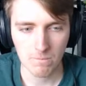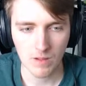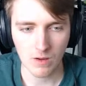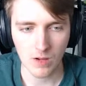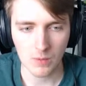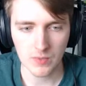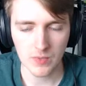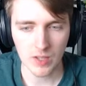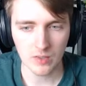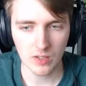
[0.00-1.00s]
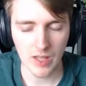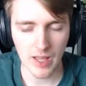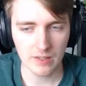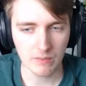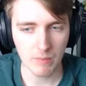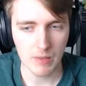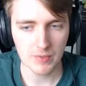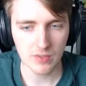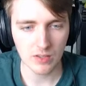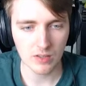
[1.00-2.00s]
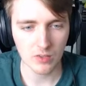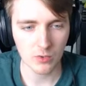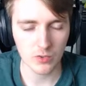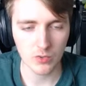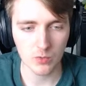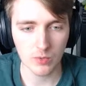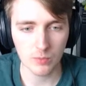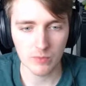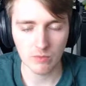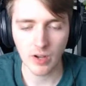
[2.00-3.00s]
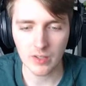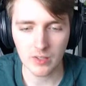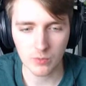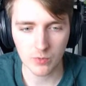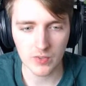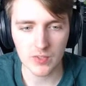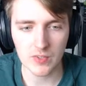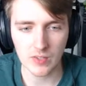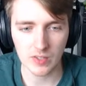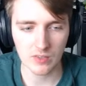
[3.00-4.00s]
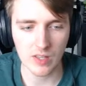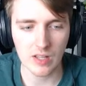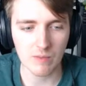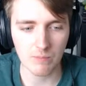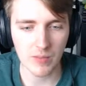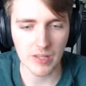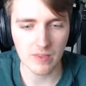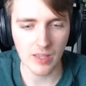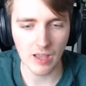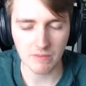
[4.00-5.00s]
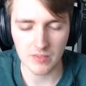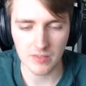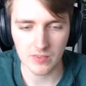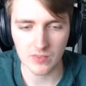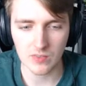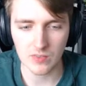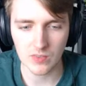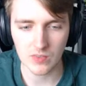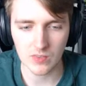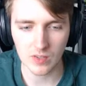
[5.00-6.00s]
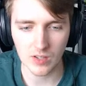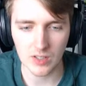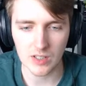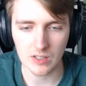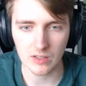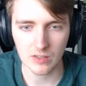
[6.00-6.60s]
Alright, we're stacked on land. Maybe cycling the crystal would have been right, because we're at the 6. Anything after this is just unneeded.